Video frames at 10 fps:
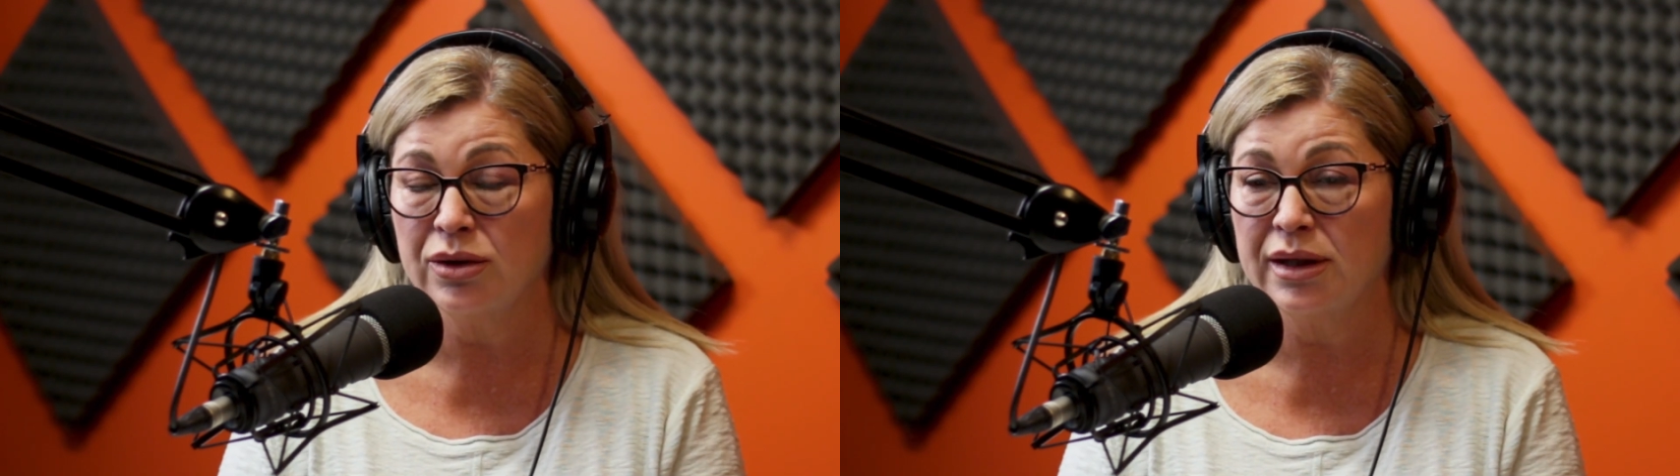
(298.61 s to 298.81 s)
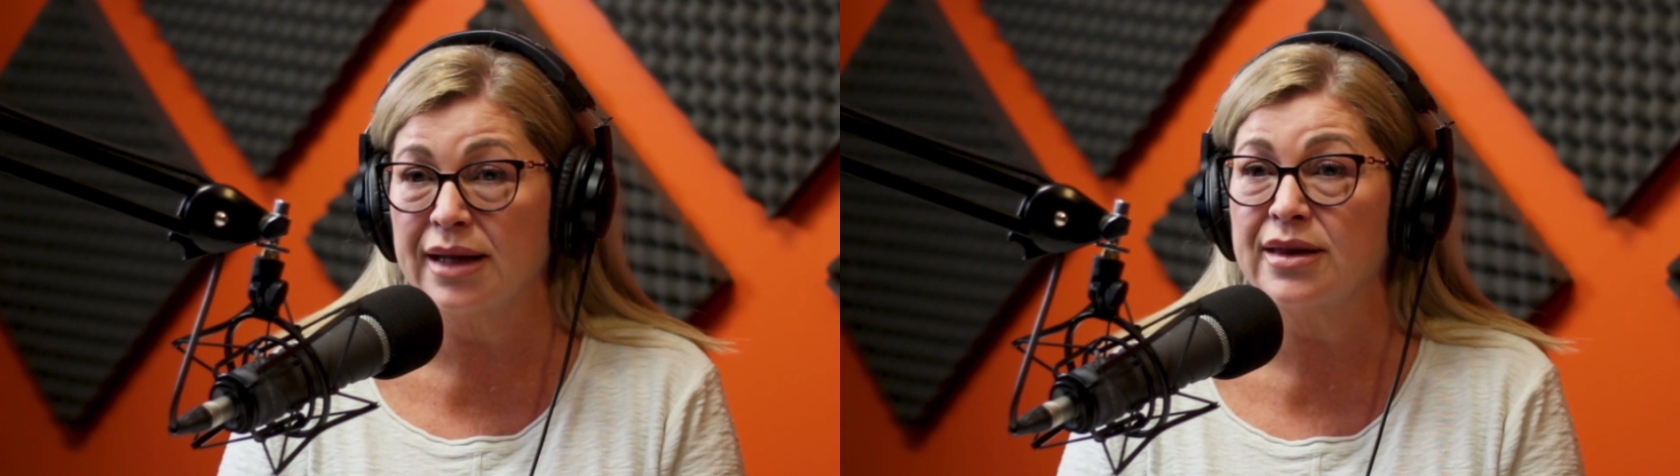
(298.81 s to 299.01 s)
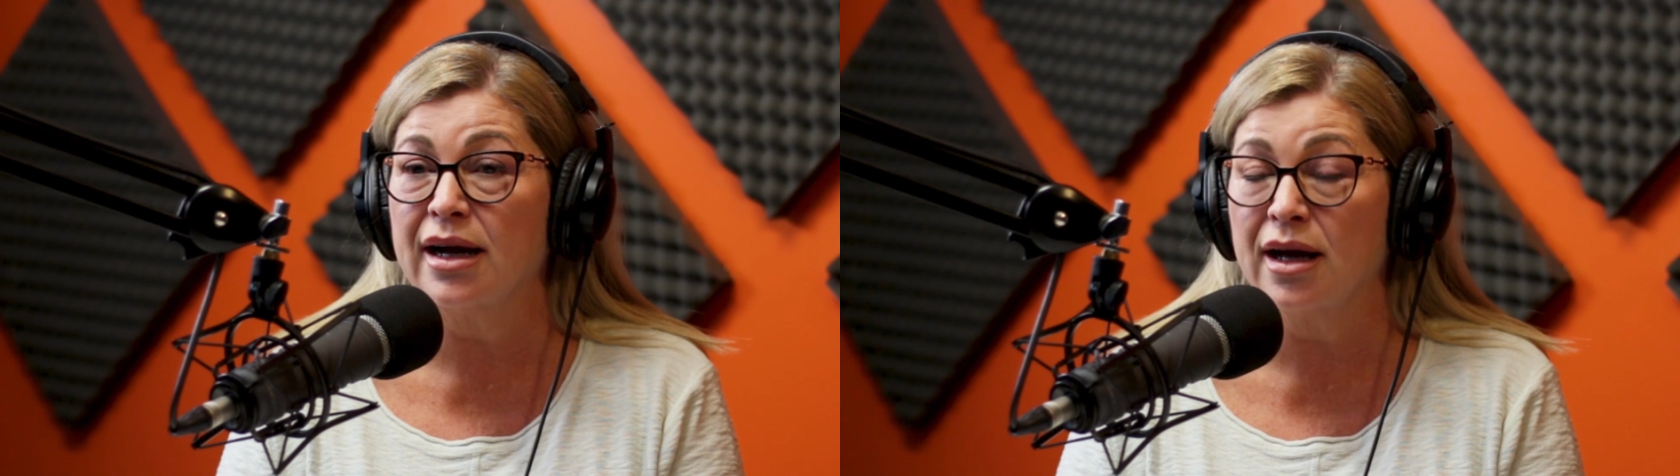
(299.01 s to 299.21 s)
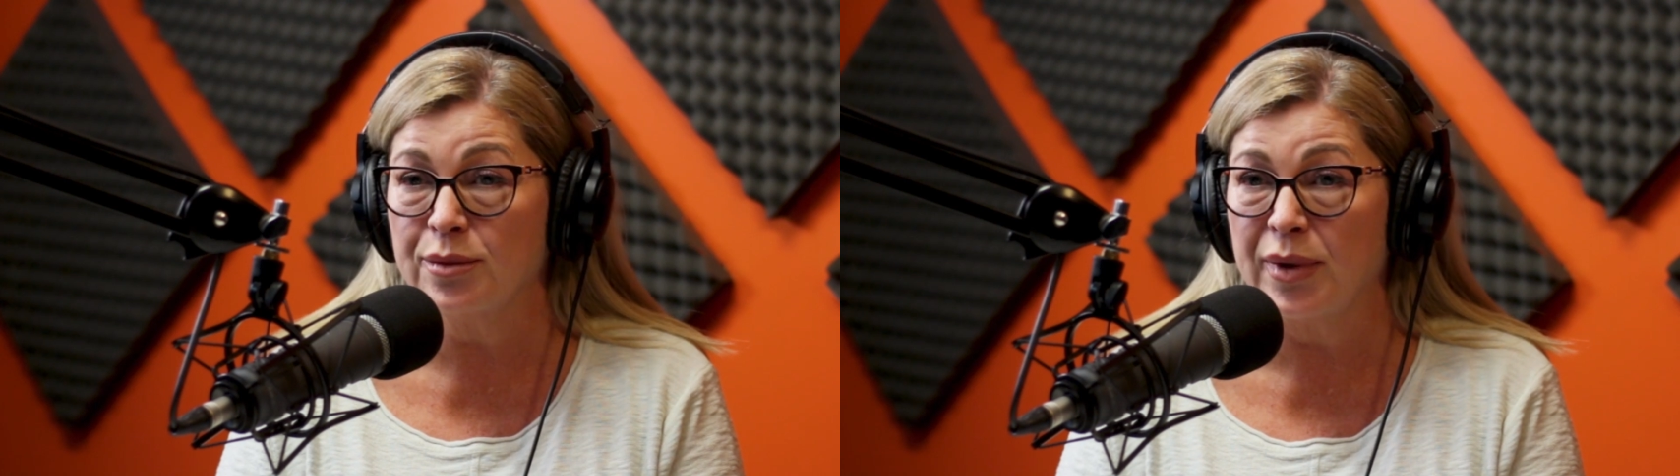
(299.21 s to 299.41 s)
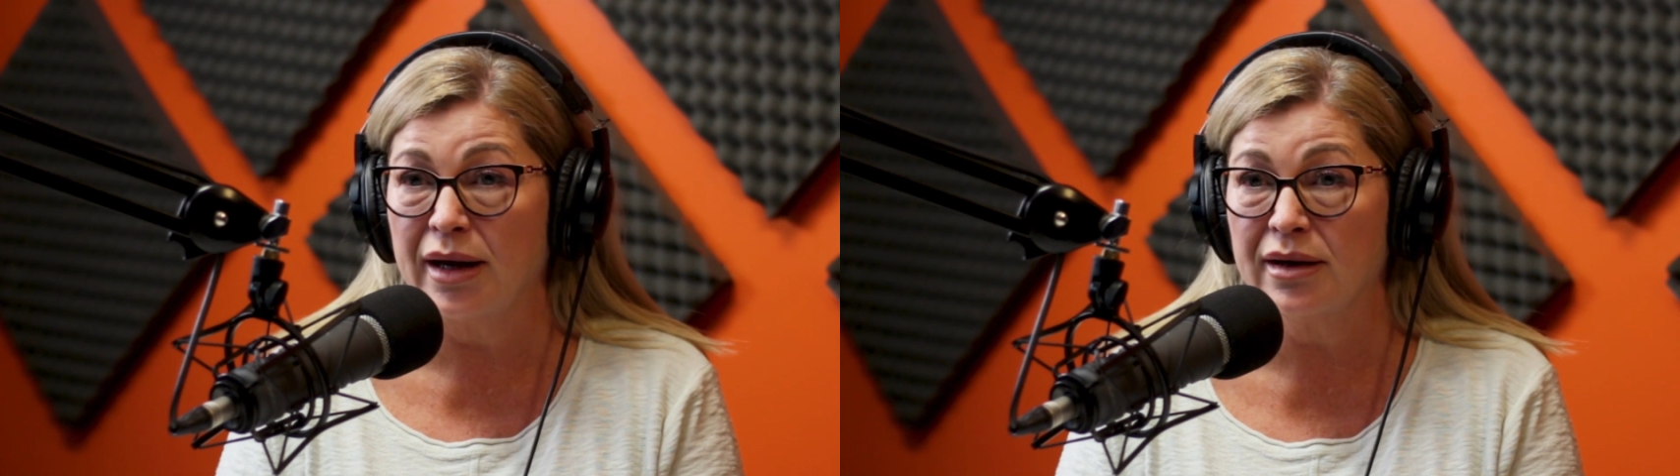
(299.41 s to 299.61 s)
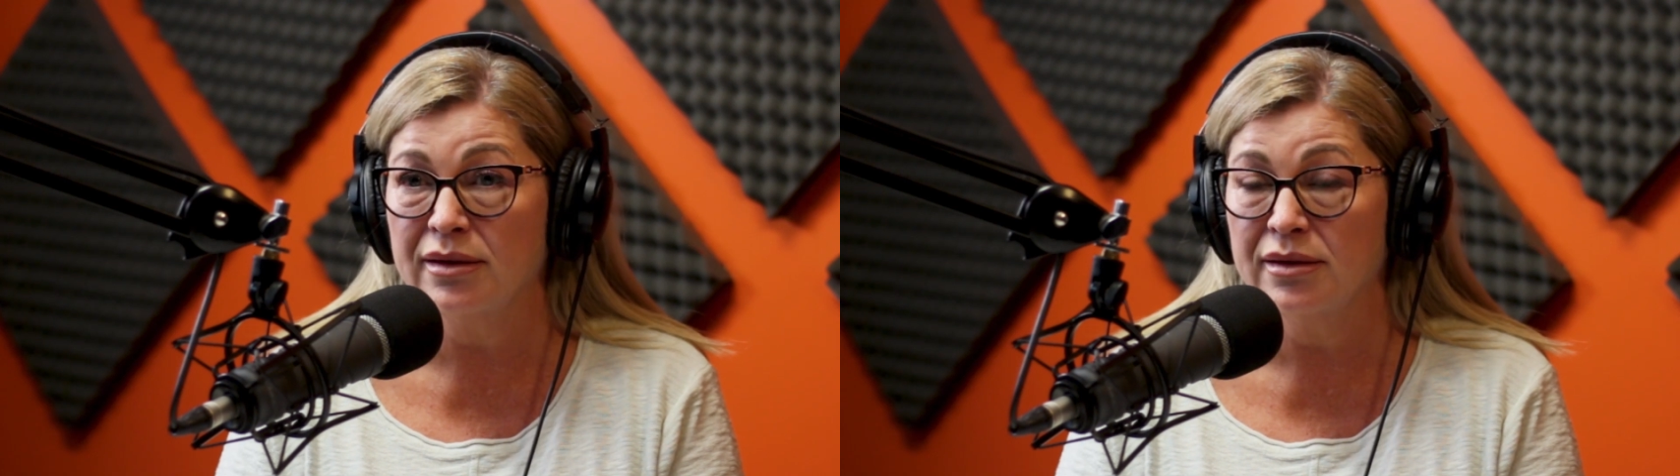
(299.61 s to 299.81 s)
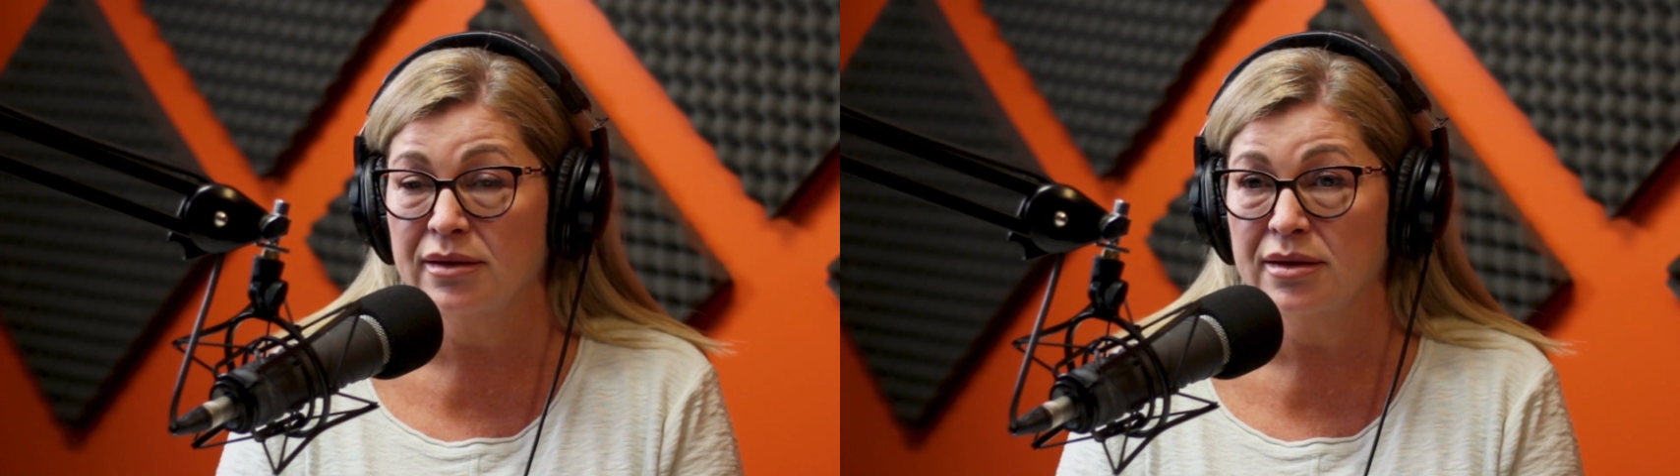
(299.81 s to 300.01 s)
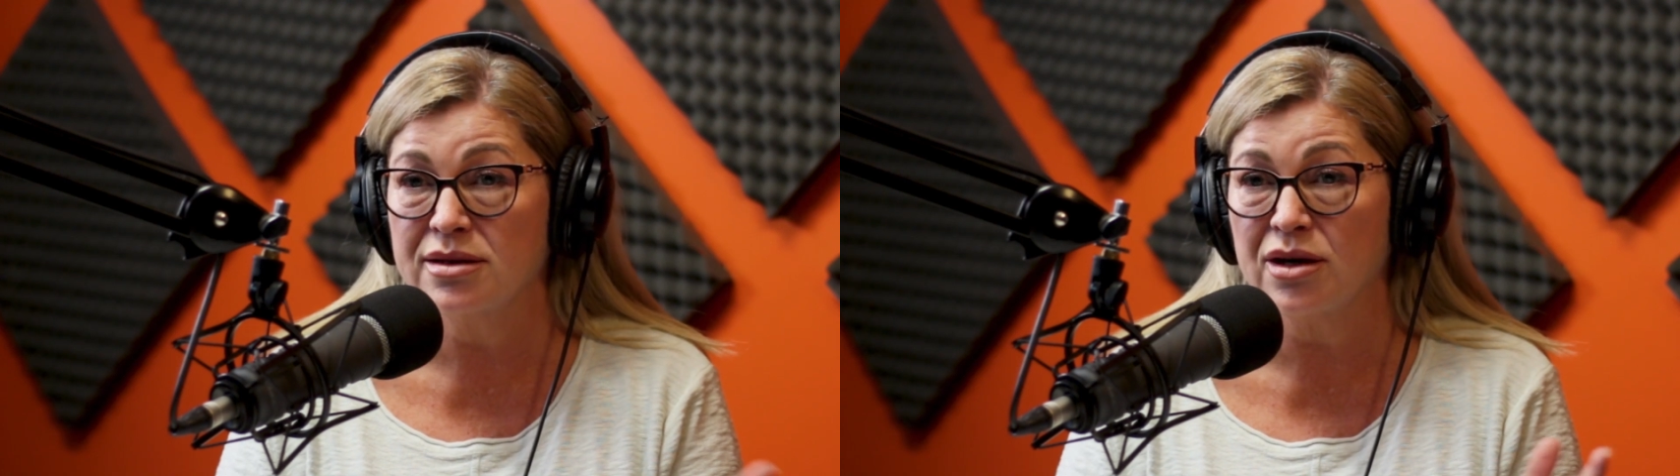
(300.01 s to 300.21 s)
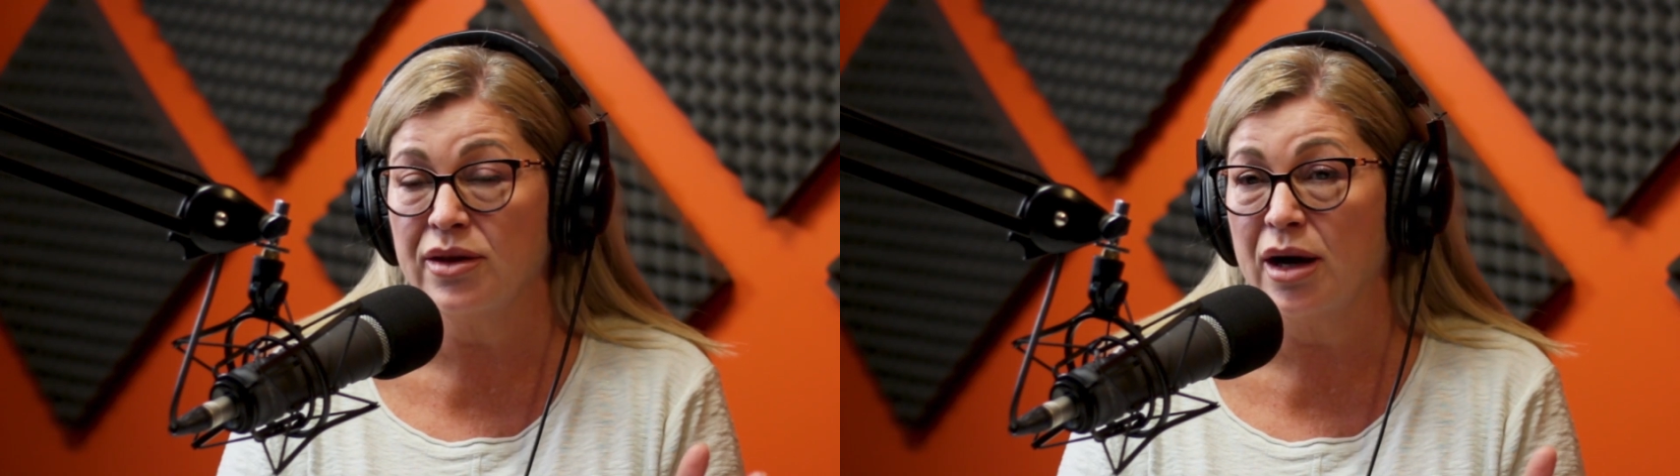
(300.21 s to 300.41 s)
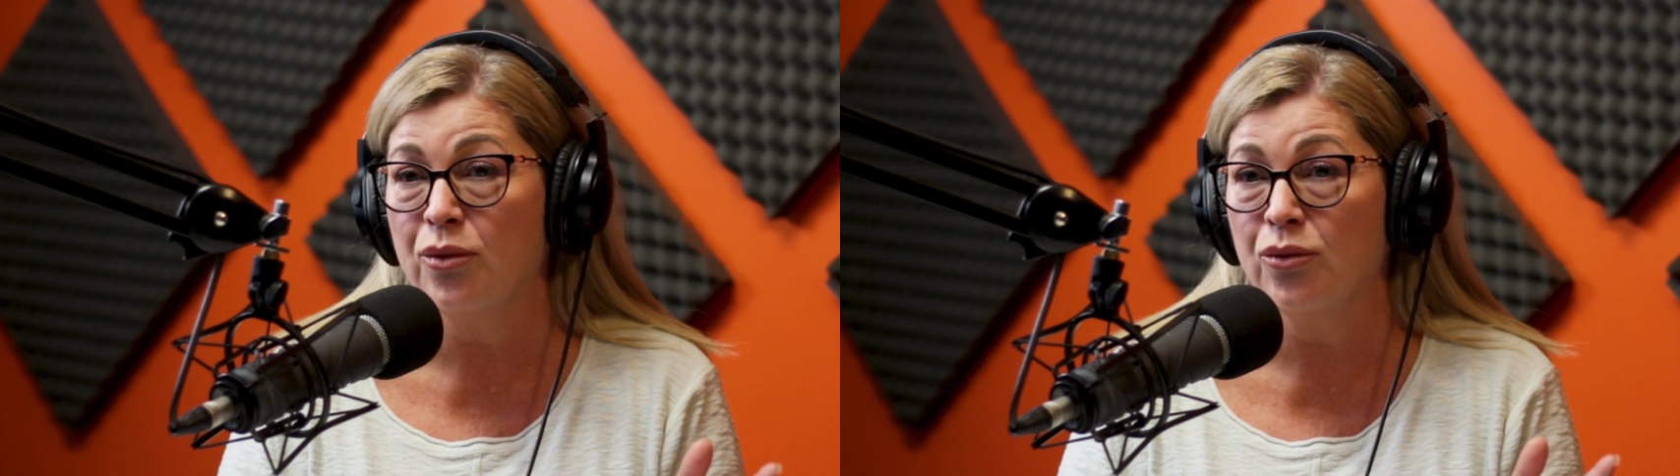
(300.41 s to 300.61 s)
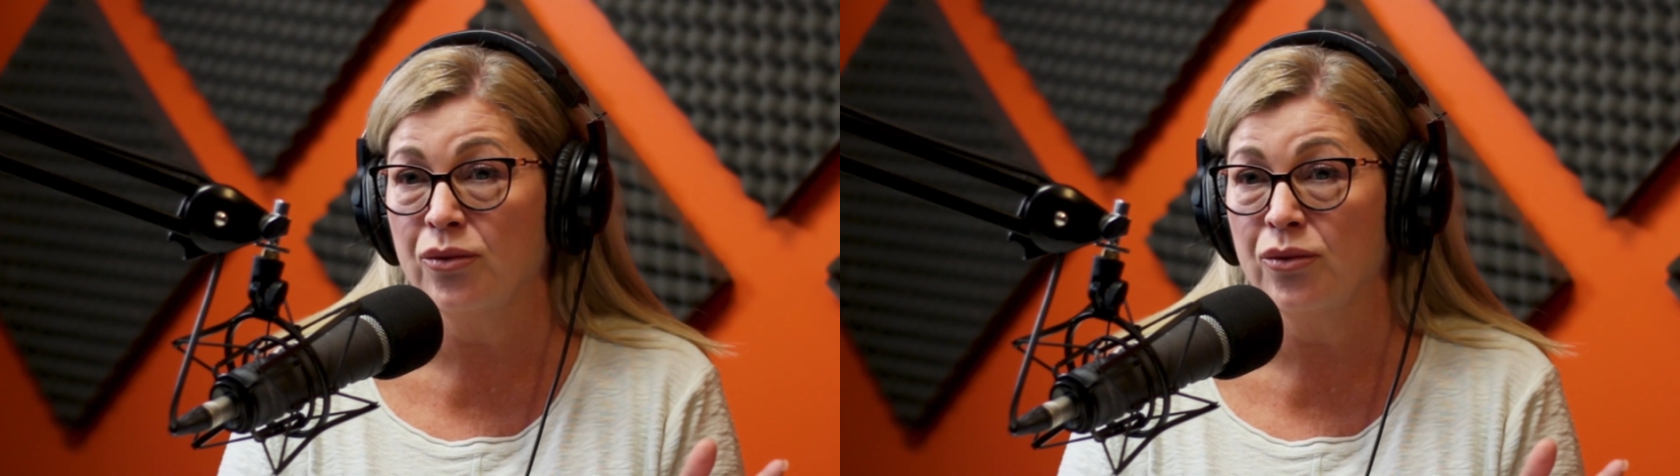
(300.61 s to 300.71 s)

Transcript: get that cut back so that